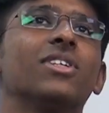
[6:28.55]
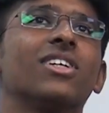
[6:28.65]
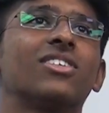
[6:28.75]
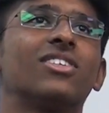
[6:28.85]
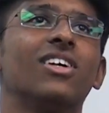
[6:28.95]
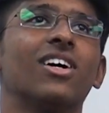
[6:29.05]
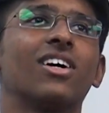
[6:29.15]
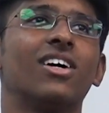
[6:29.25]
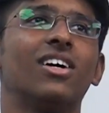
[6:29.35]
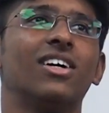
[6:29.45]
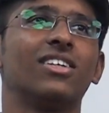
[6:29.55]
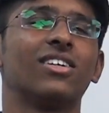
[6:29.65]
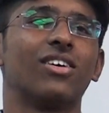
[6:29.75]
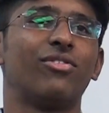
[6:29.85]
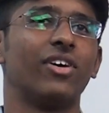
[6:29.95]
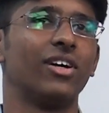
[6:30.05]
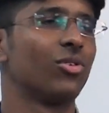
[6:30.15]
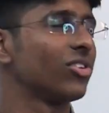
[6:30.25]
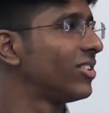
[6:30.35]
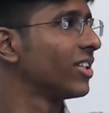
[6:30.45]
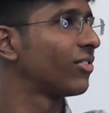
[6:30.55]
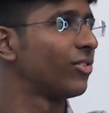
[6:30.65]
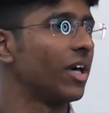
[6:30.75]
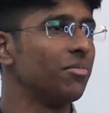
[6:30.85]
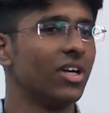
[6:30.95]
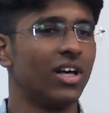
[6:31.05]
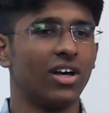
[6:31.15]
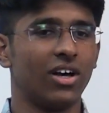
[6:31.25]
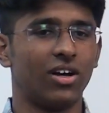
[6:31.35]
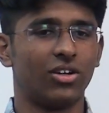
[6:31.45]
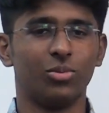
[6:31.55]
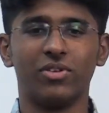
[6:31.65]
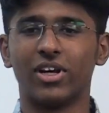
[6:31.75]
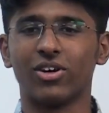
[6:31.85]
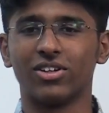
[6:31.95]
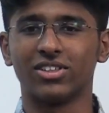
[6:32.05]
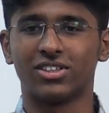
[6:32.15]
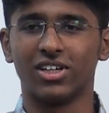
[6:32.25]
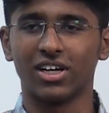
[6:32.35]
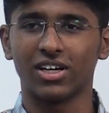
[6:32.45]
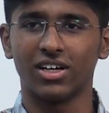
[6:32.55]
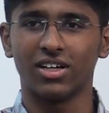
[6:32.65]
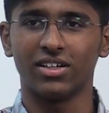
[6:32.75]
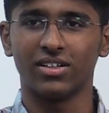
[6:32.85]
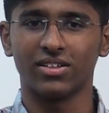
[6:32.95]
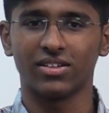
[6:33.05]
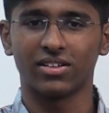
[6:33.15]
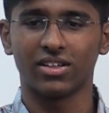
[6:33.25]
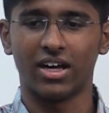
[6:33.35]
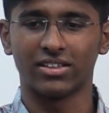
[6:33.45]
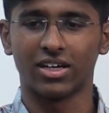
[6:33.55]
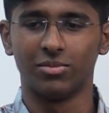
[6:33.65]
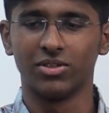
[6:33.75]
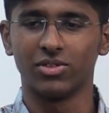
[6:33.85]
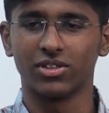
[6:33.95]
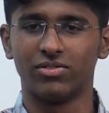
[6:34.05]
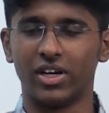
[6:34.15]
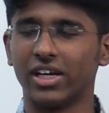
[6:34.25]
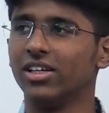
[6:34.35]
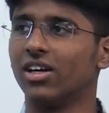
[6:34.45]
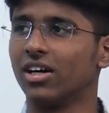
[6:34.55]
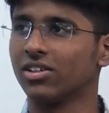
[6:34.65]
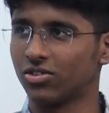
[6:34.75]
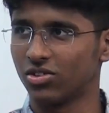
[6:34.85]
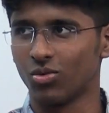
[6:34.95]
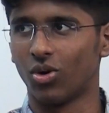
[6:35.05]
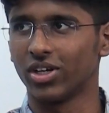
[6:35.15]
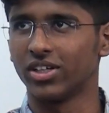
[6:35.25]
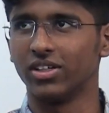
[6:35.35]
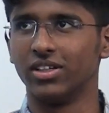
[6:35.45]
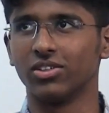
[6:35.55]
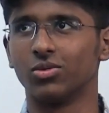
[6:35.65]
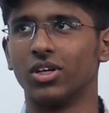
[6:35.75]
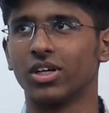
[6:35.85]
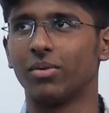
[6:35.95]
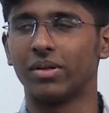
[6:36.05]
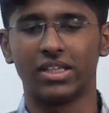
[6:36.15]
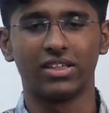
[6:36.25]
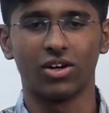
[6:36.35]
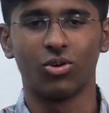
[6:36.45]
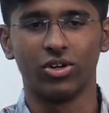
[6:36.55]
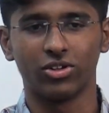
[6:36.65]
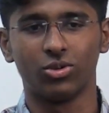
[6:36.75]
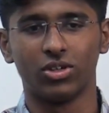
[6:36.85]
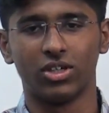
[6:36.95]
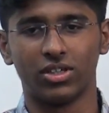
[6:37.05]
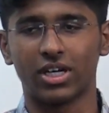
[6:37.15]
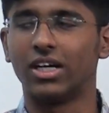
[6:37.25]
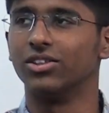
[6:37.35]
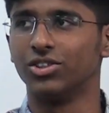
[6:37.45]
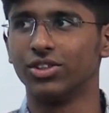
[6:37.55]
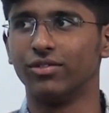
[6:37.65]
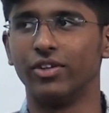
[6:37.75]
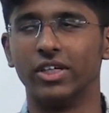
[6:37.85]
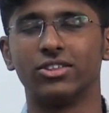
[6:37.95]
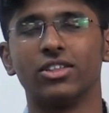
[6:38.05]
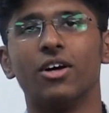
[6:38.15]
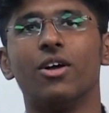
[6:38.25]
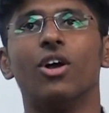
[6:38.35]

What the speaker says: speaking, Sri Lanka, I think a 5 or a 6 for them. To be very honest, Sri Lanka has come in with a very young squad in this World Cup. I think they're going through a transition phase.